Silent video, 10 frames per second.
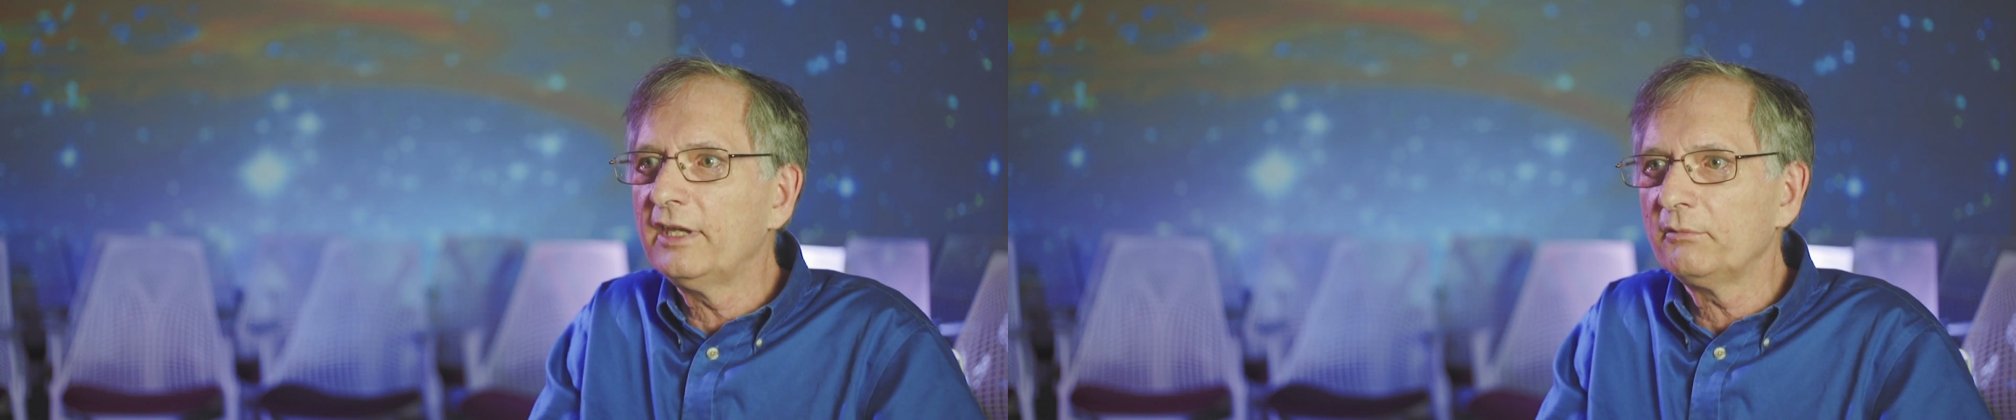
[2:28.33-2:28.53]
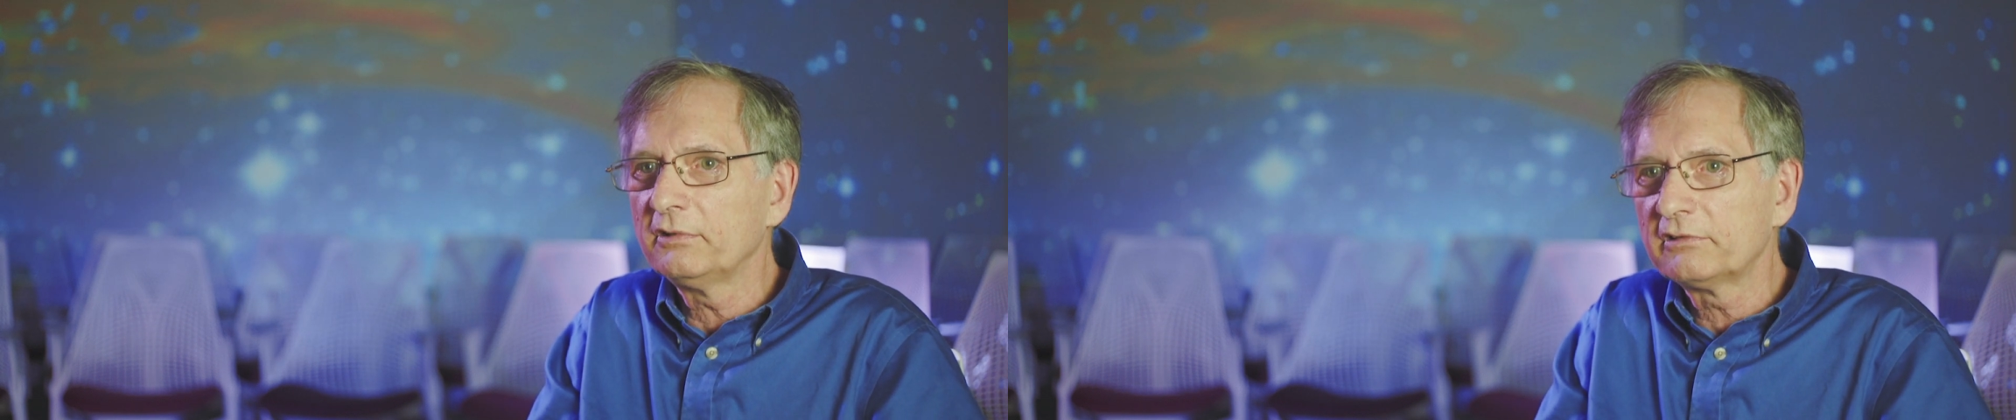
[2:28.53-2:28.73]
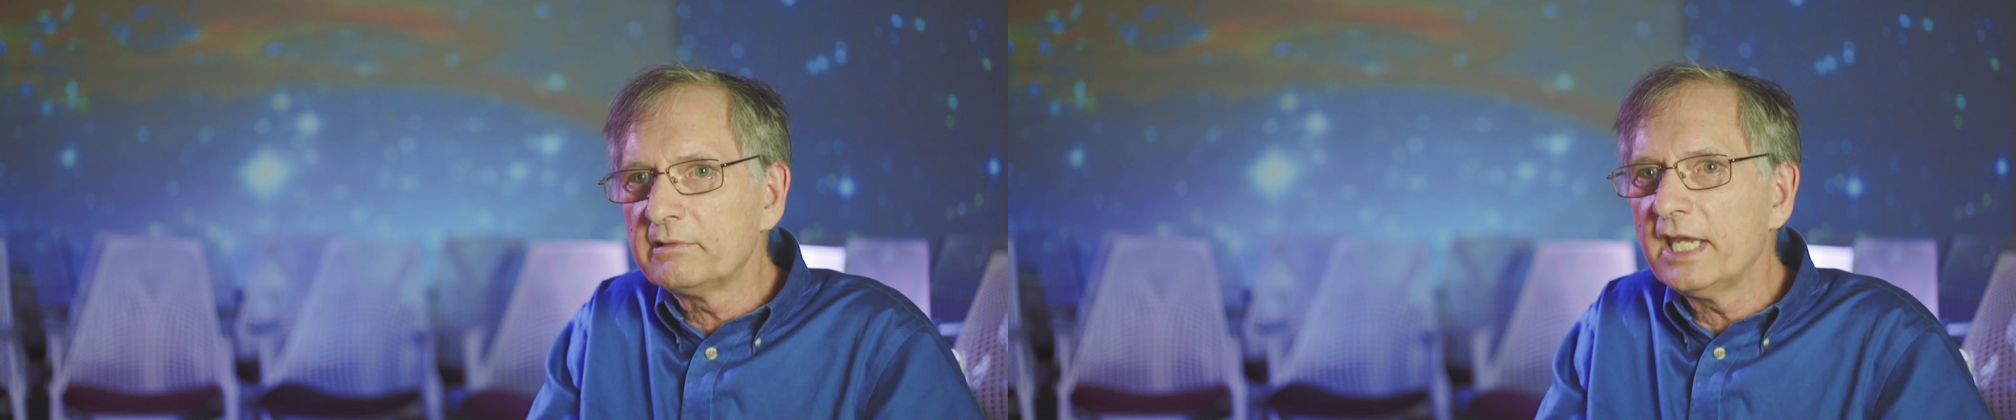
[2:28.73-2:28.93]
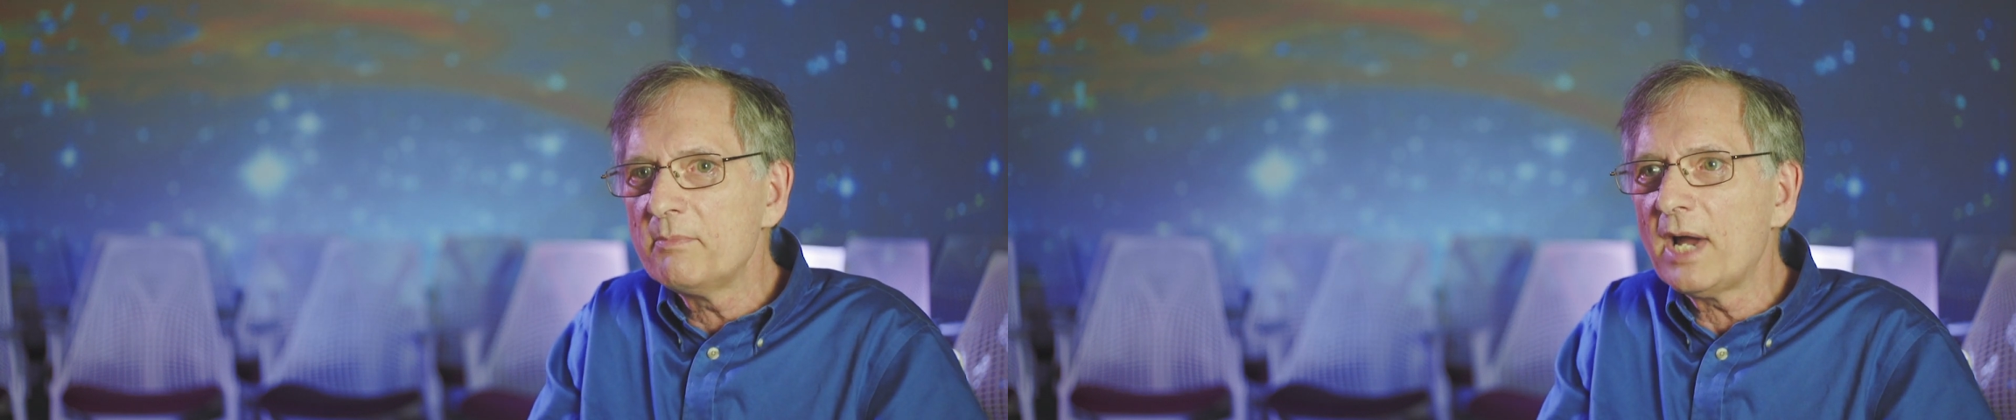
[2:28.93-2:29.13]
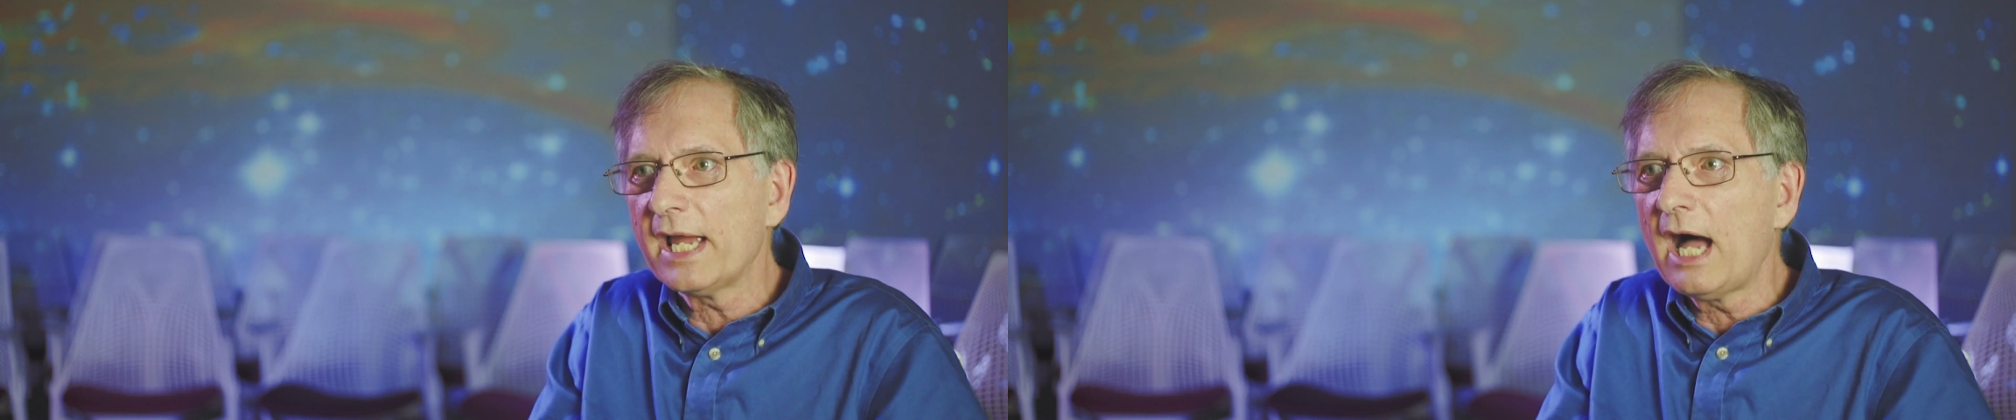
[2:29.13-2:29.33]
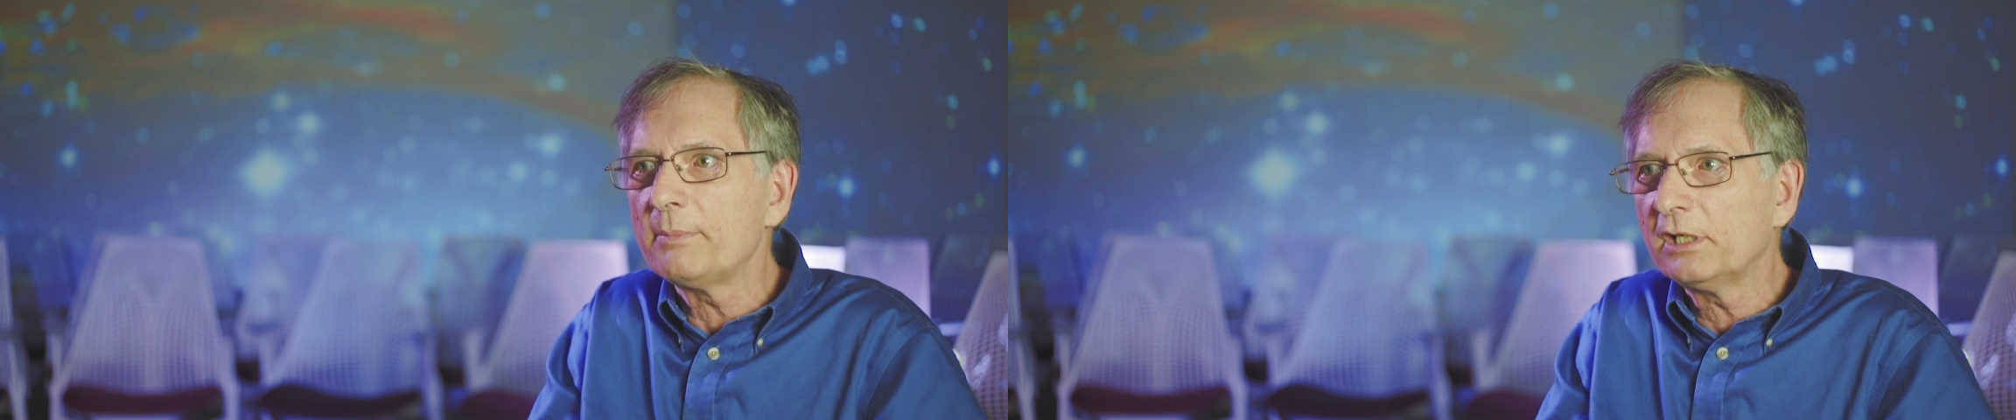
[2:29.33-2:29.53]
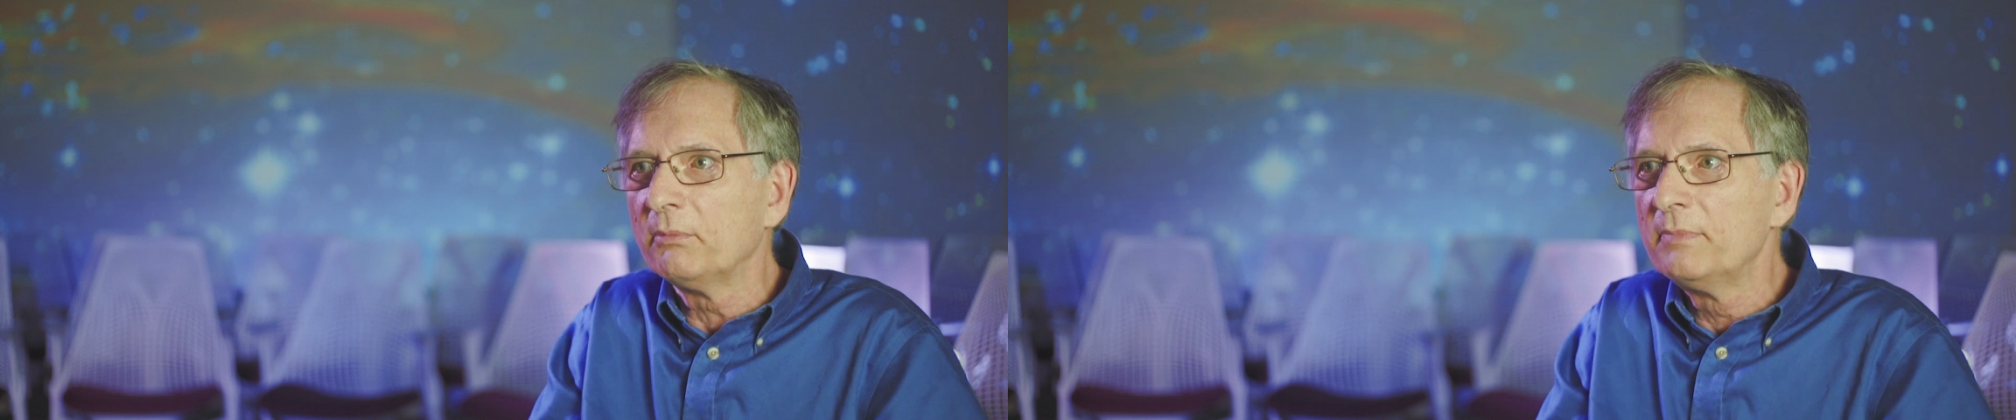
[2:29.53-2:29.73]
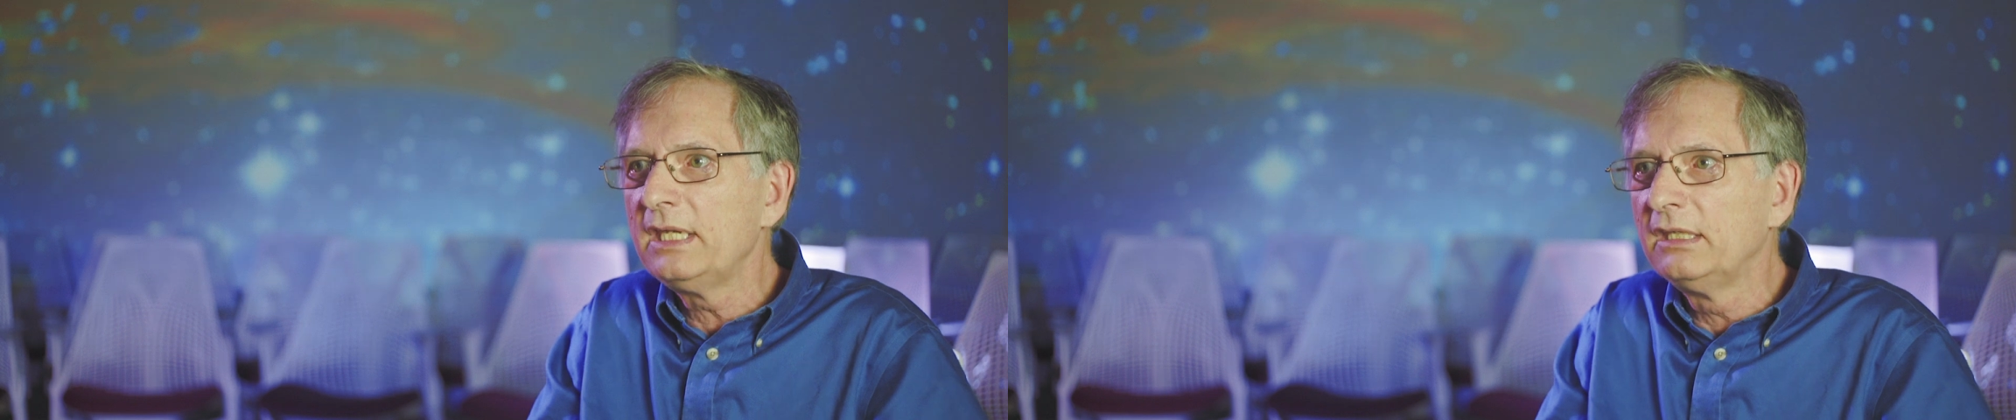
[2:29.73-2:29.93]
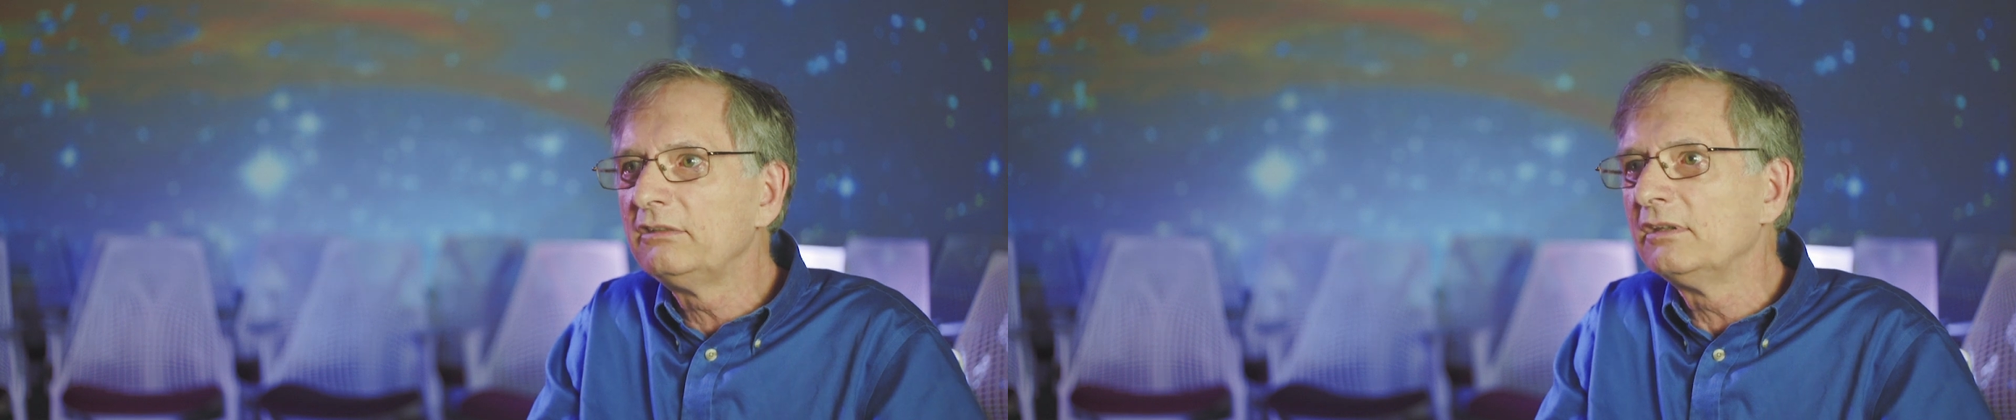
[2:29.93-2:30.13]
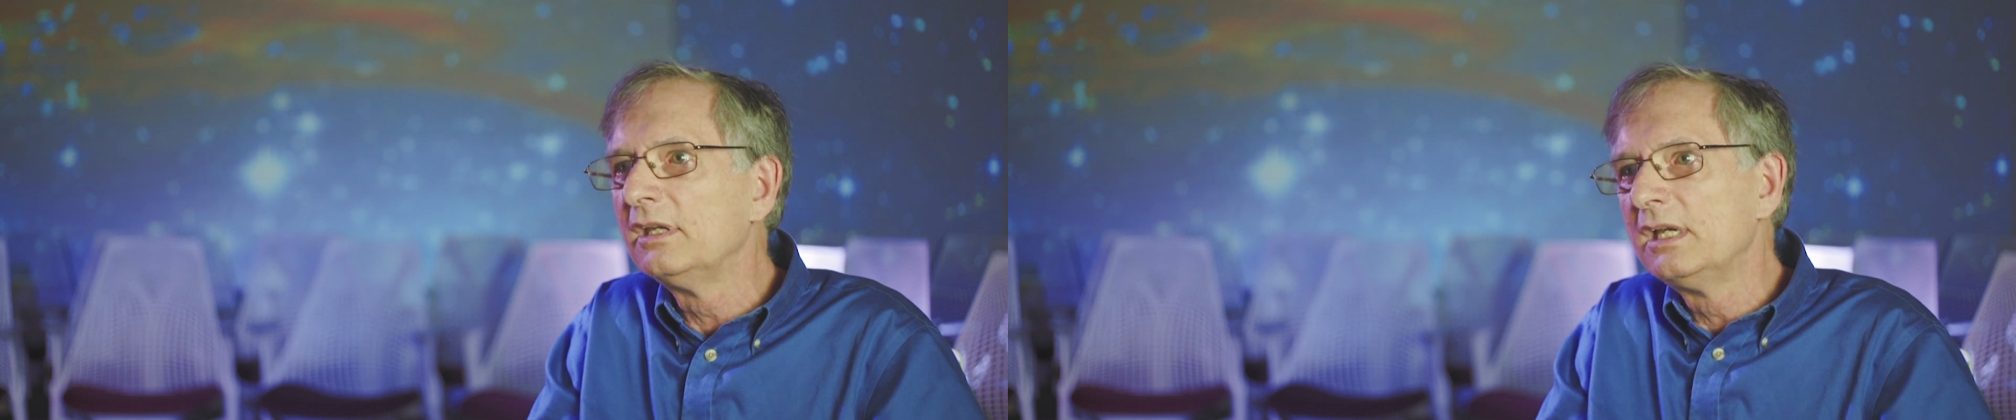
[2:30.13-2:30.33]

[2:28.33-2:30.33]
that was created by optical means.